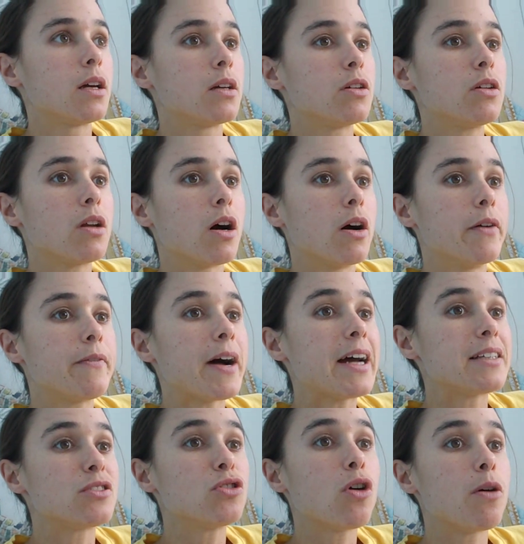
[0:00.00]
You know,
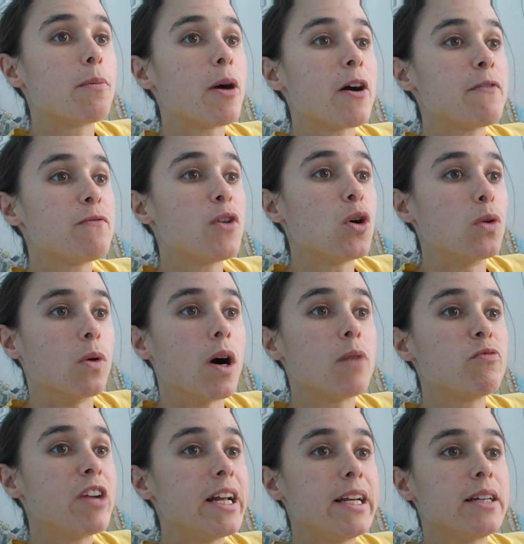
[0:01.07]
that is not my fault.
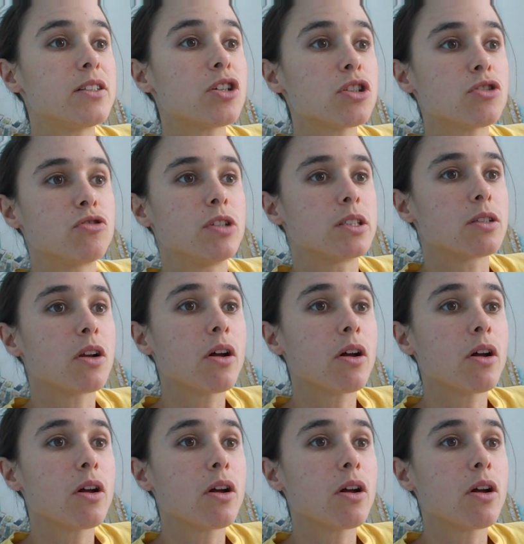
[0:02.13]
I'm really industrious.